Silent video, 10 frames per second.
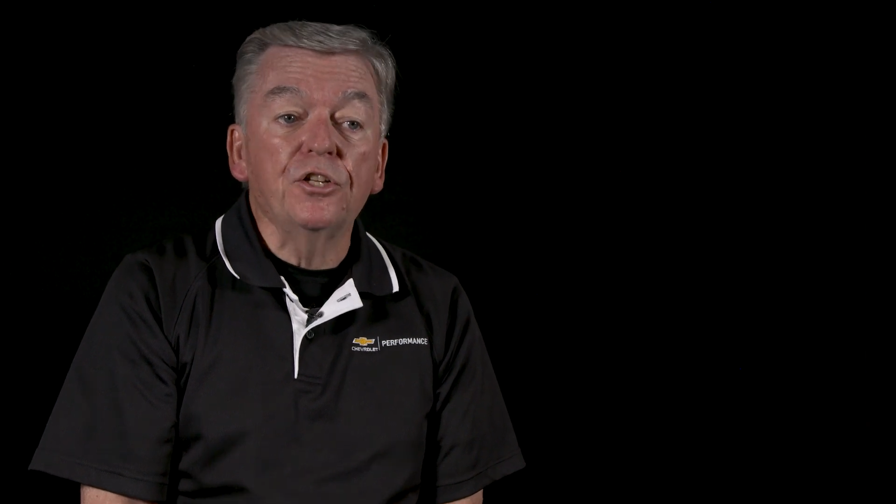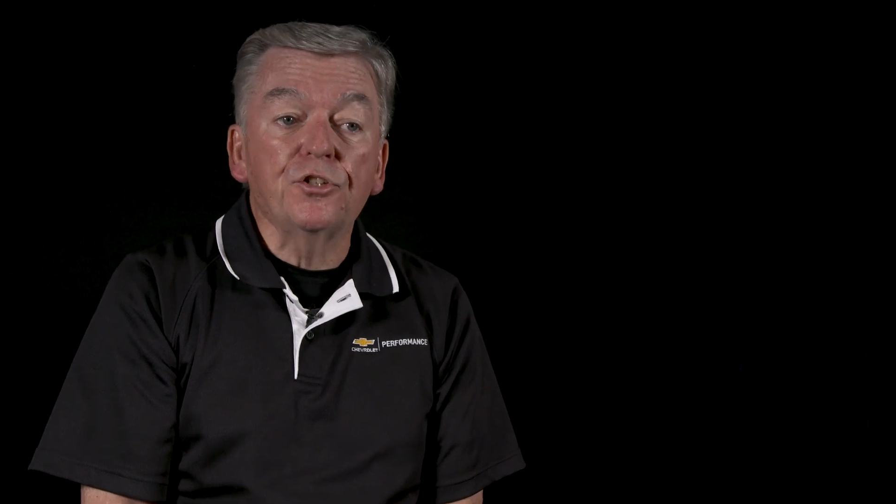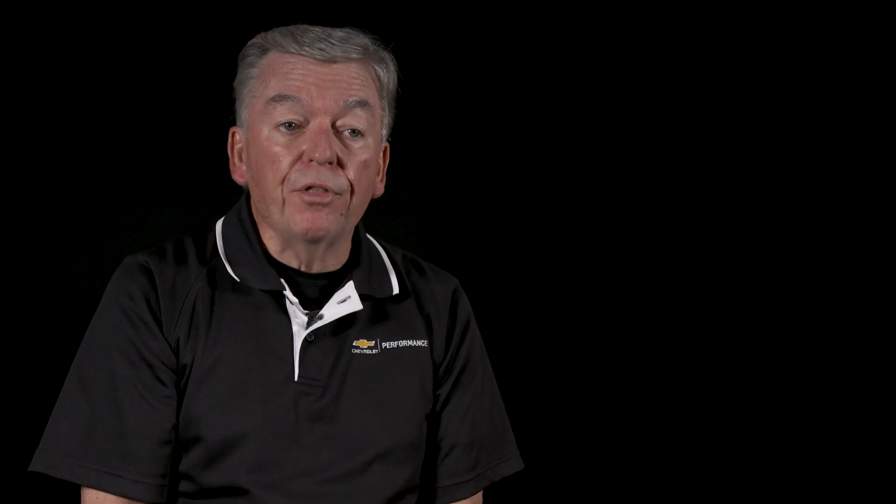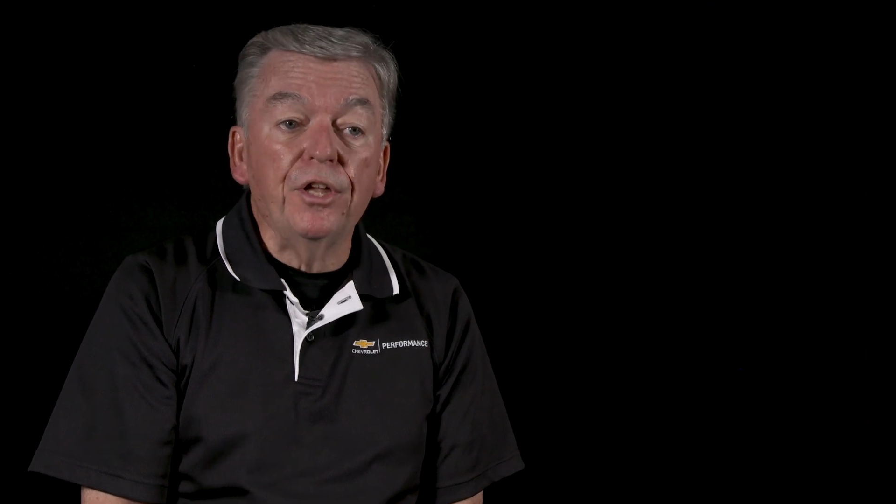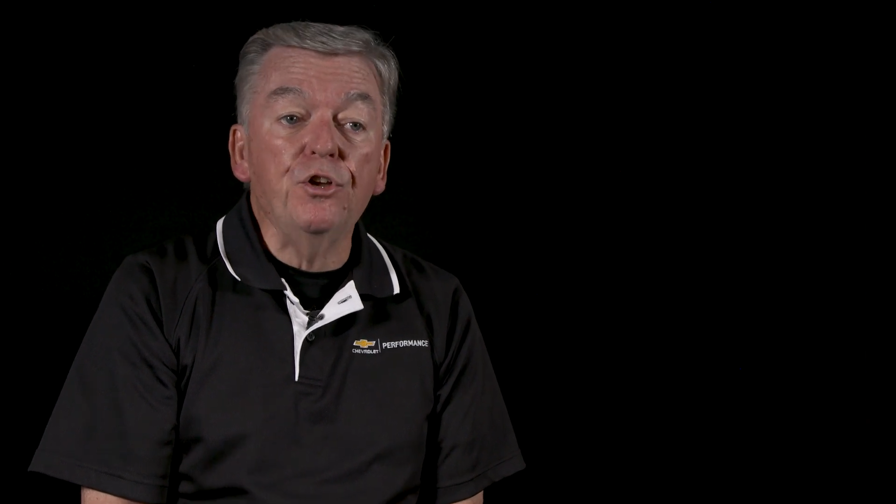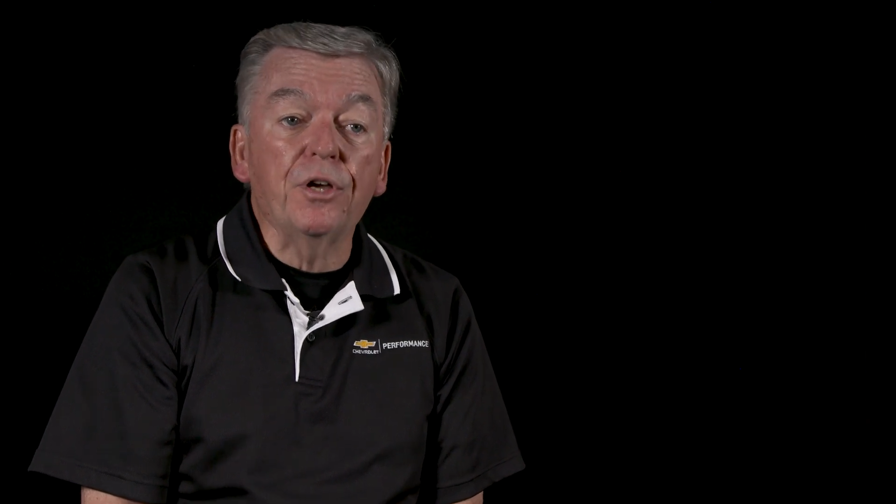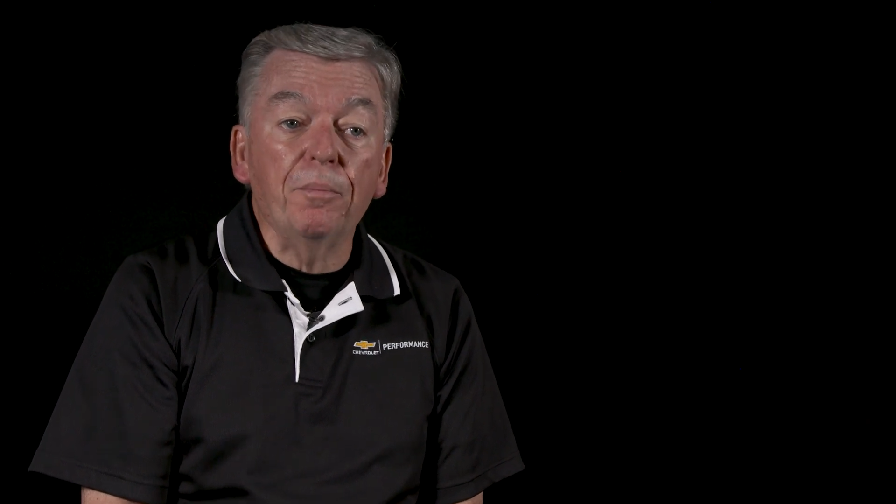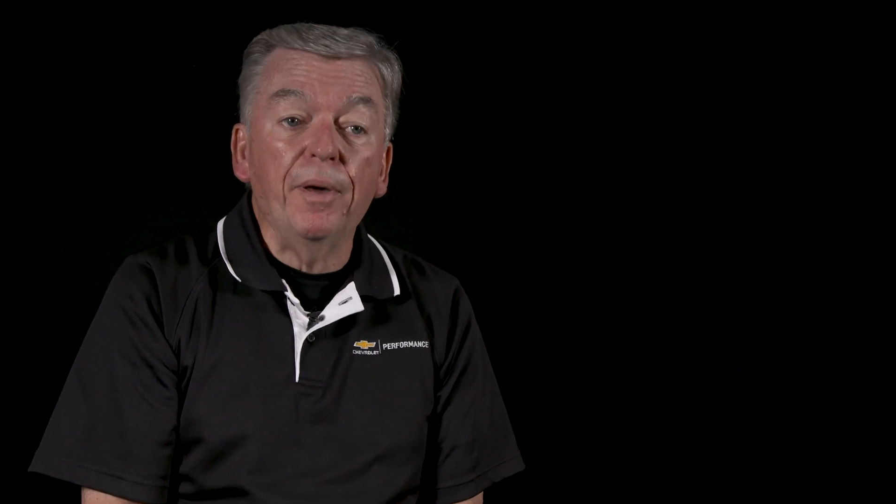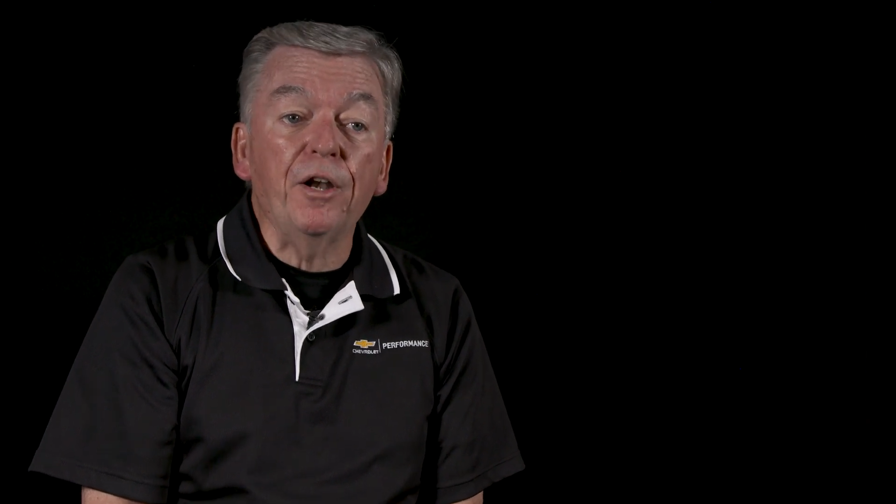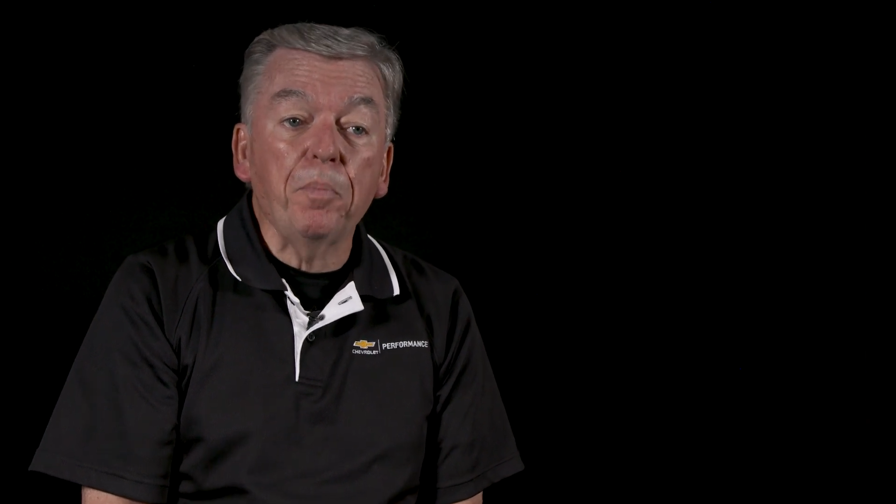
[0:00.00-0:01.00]
so that you
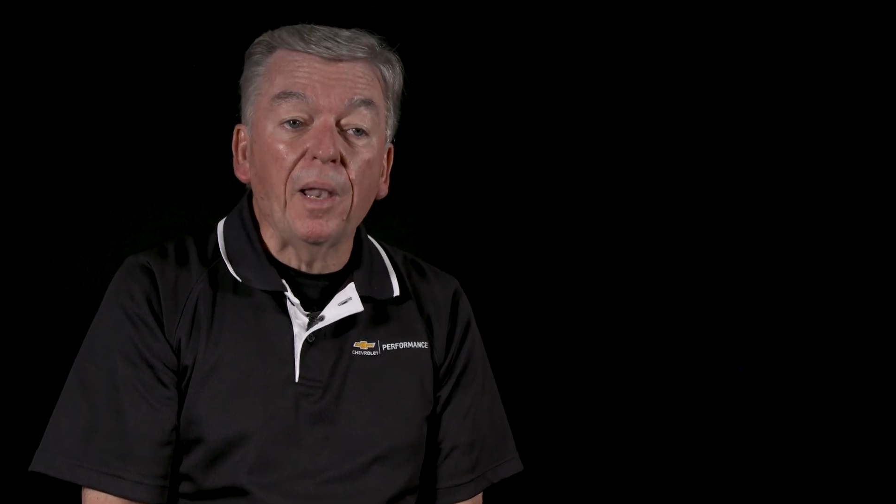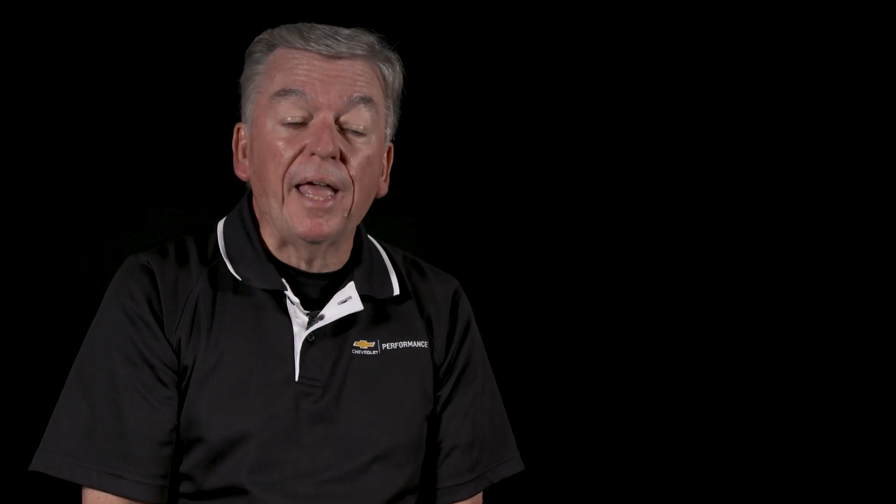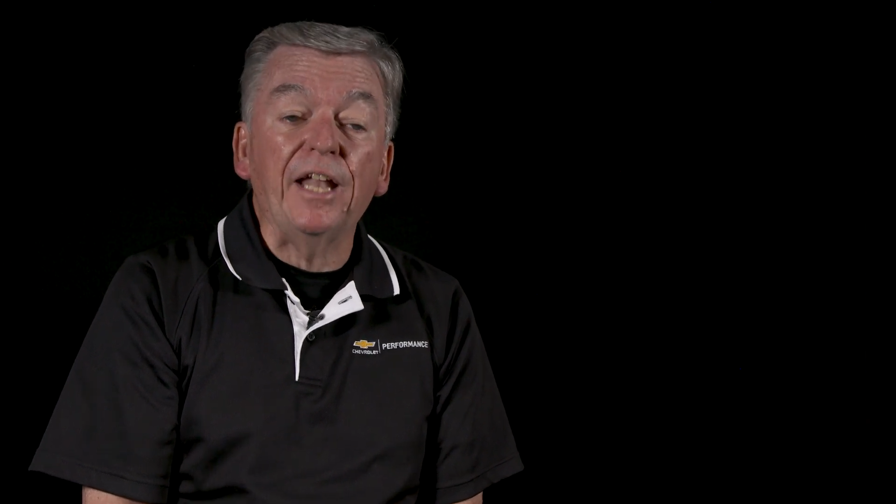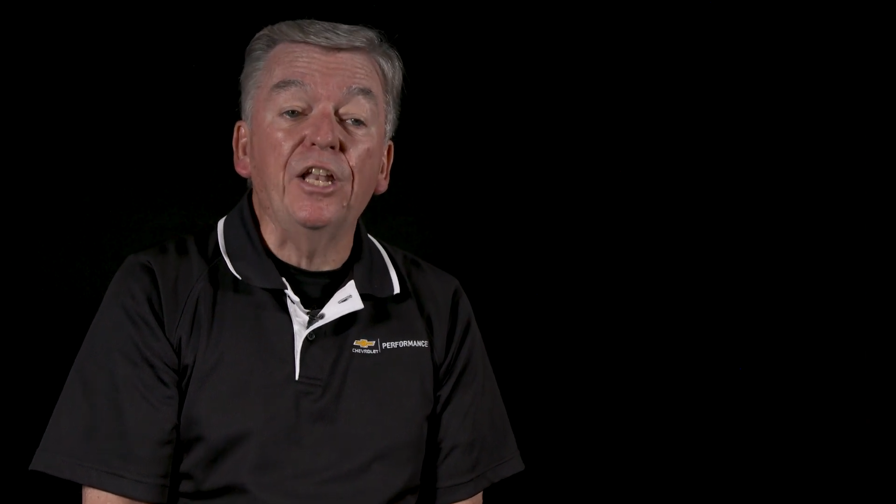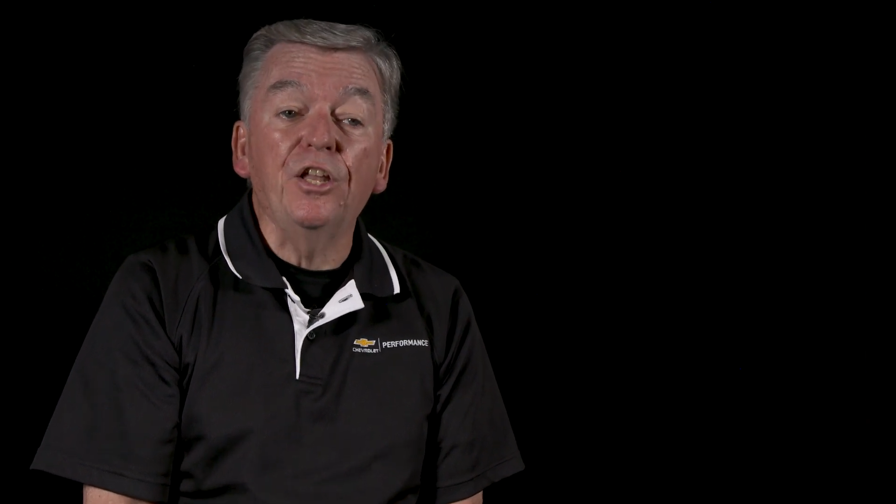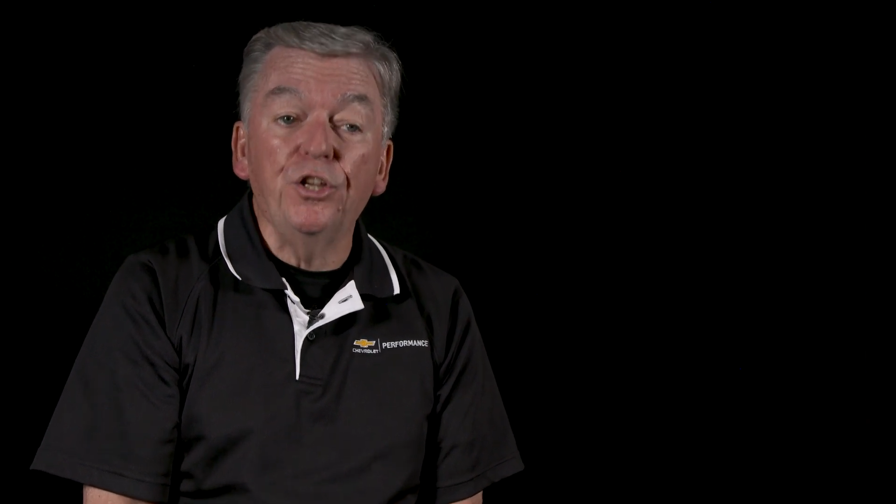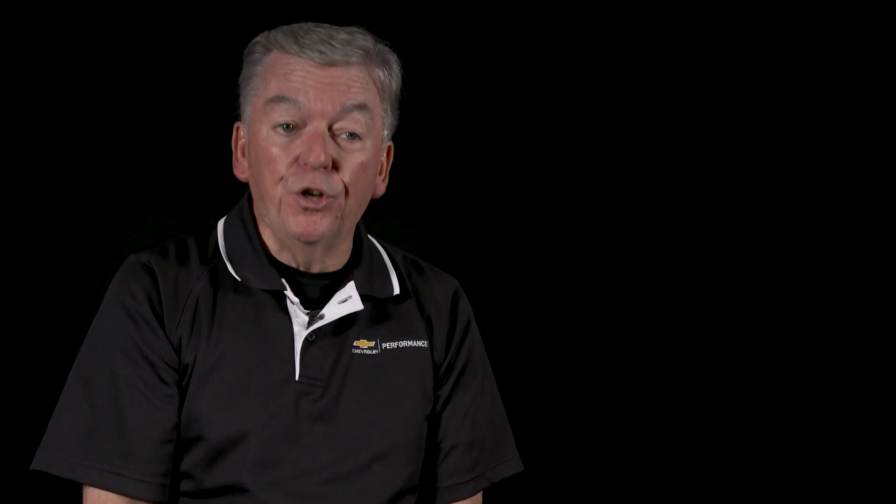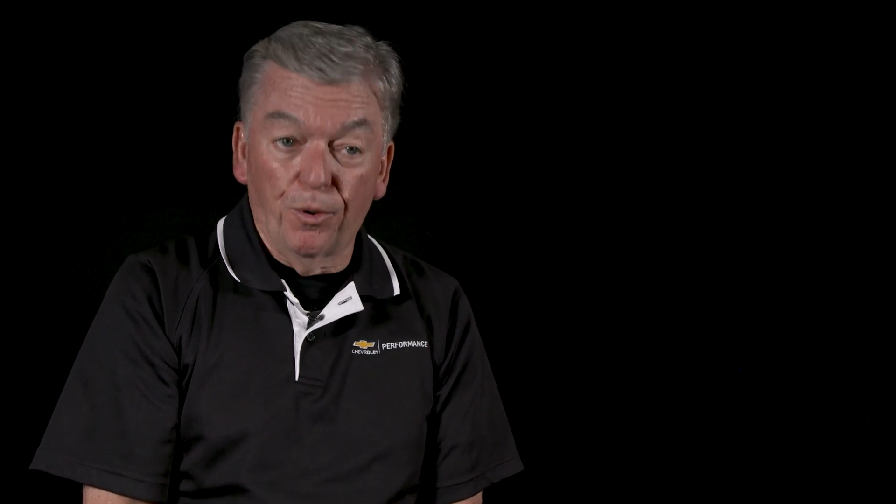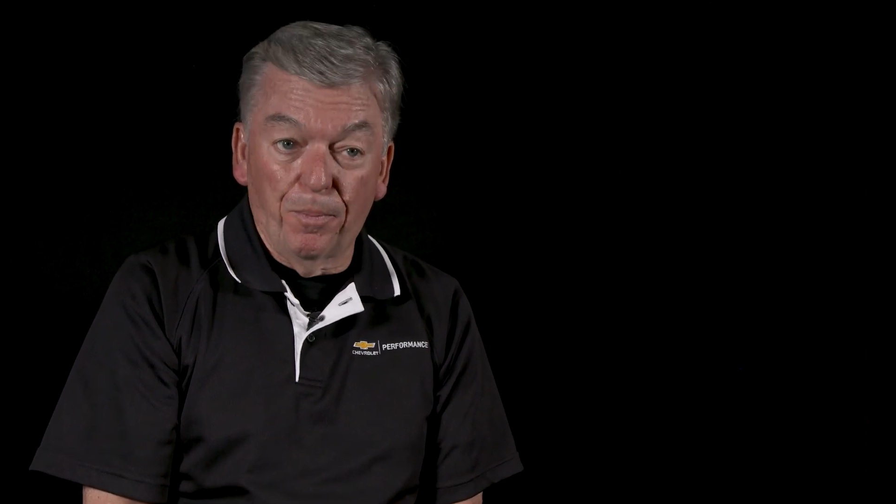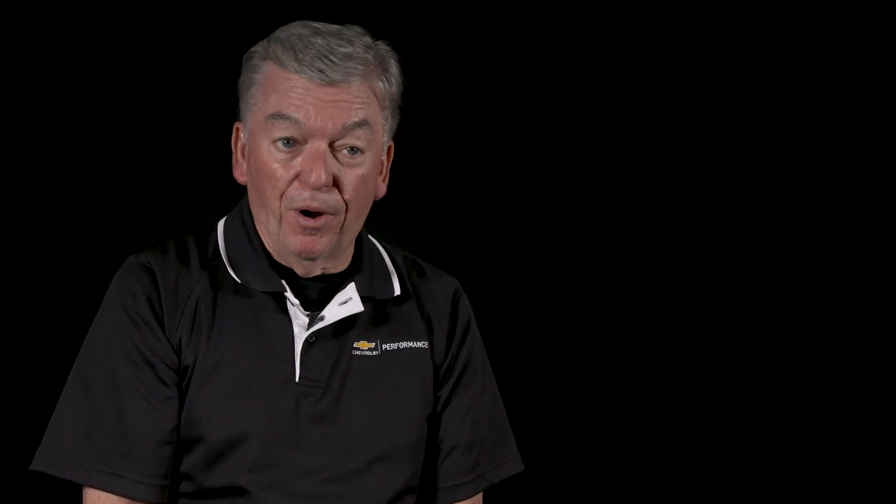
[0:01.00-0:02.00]
can better plan your